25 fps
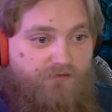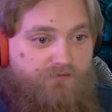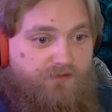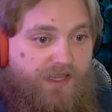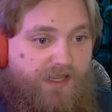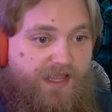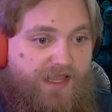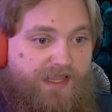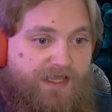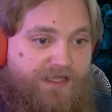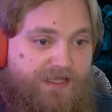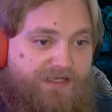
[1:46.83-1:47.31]

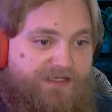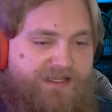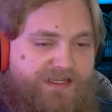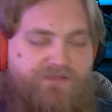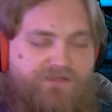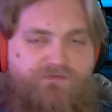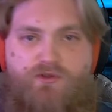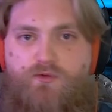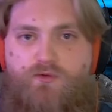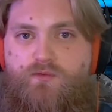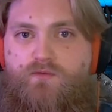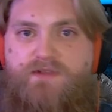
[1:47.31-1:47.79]
and give
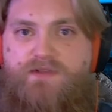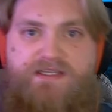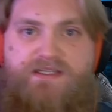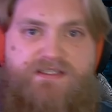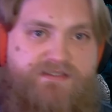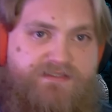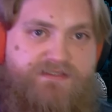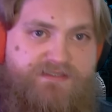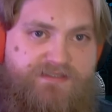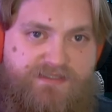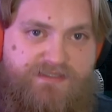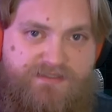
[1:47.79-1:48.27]
you
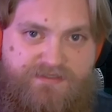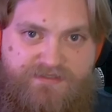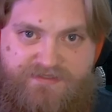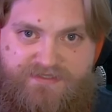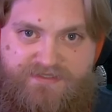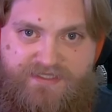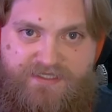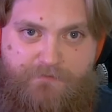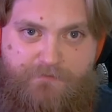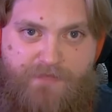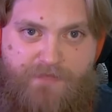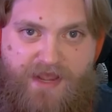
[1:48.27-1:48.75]
these
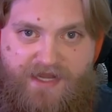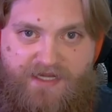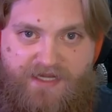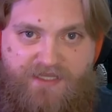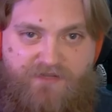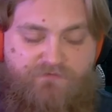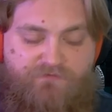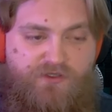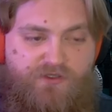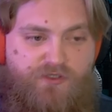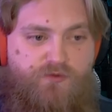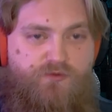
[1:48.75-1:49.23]
cinematic
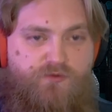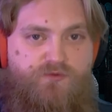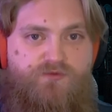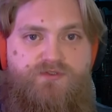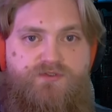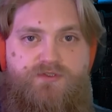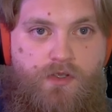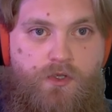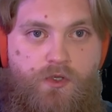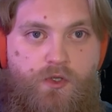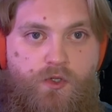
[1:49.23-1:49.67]
views,